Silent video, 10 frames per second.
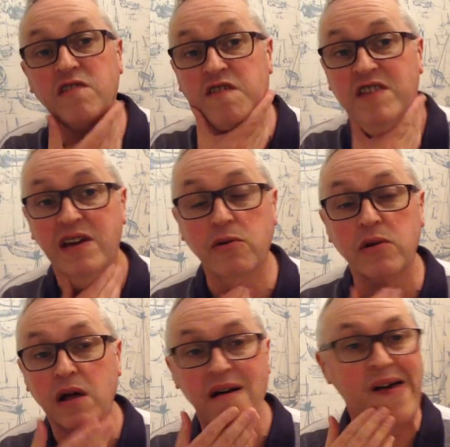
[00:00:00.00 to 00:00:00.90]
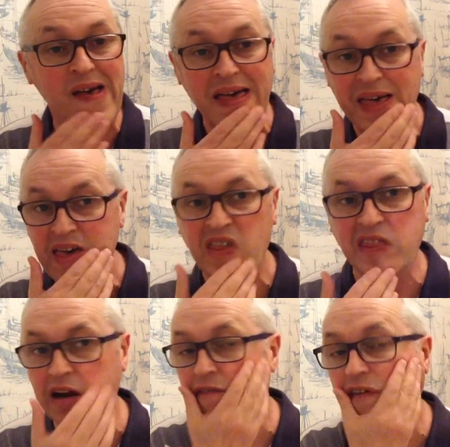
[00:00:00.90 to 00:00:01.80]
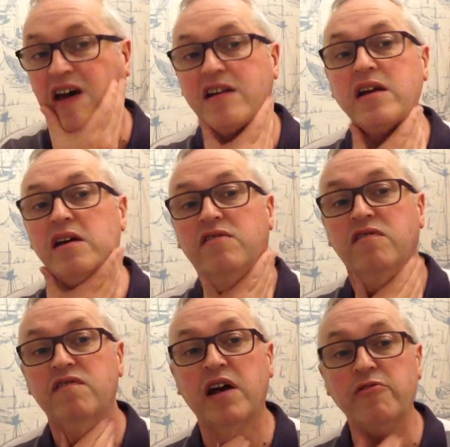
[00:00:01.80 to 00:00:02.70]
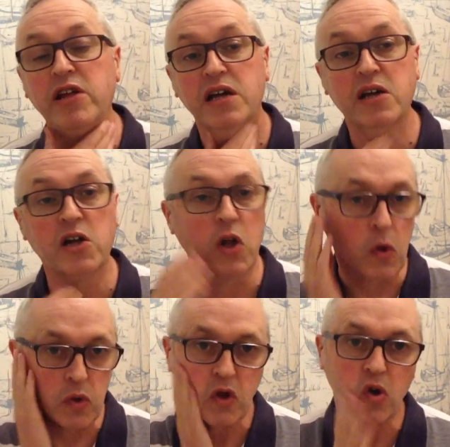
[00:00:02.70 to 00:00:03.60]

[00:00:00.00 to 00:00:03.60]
feel that I've had a very close